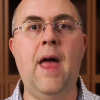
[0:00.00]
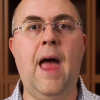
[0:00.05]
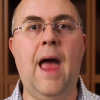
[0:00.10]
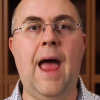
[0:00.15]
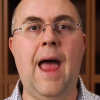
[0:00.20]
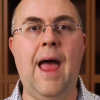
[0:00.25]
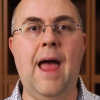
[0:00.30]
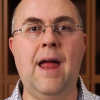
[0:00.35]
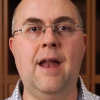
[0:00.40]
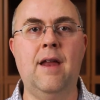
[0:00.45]

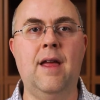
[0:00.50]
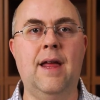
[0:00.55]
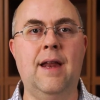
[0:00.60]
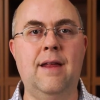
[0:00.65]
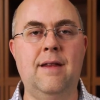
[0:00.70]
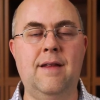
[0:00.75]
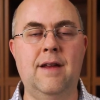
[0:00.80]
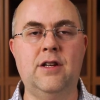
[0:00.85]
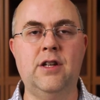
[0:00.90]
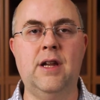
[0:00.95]
and in
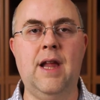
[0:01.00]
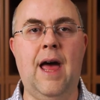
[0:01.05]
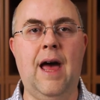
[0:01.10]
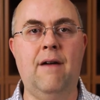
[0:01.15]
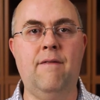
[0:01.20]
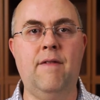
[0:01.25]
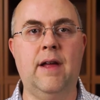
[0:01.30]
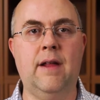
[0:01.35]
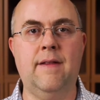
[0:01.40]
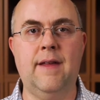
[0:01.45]
addition to
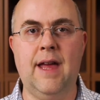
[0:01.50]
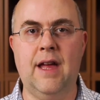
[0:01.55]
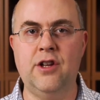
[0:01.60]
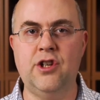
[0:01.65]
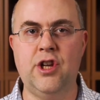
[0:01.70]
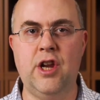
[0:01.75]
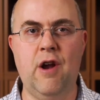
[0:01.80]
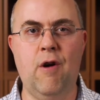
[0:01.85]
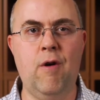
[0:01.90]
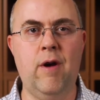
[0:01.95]
having the
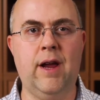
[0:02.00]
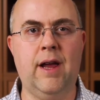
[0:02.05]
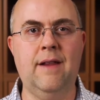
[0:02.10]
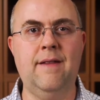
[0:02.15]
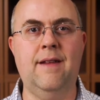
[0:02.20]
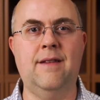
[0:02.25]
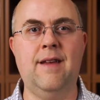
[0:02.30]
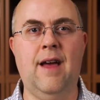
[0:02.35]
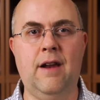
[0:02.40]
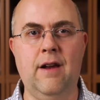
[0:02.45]
engineering and
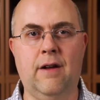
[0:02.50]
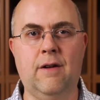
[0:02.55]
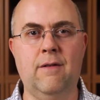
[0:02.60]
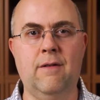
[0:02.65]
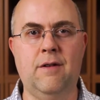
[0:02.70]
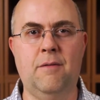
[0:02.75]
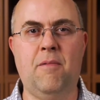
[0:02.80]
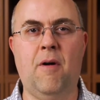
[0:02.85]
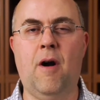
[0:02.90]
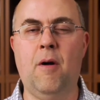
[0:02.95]
the technical
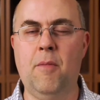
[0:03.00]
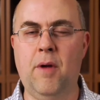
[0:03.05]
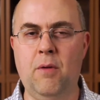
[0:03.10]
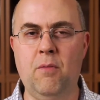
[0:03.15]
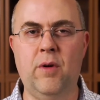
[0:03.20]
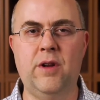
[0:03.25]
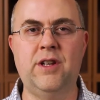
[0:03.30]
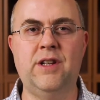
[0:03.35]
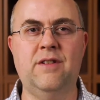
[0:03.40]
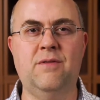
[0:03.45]
department,
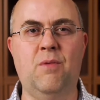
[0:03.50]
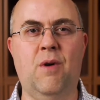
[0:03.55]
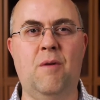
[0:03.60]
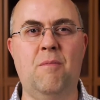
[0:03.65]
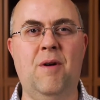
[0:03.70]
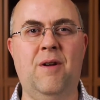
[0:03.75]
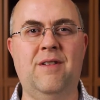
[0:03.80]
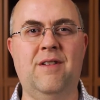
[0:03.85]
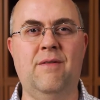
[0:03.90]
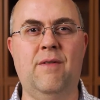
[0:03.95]
which is where
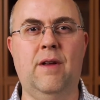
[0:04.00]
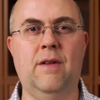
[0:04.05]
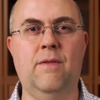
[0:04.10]
most of us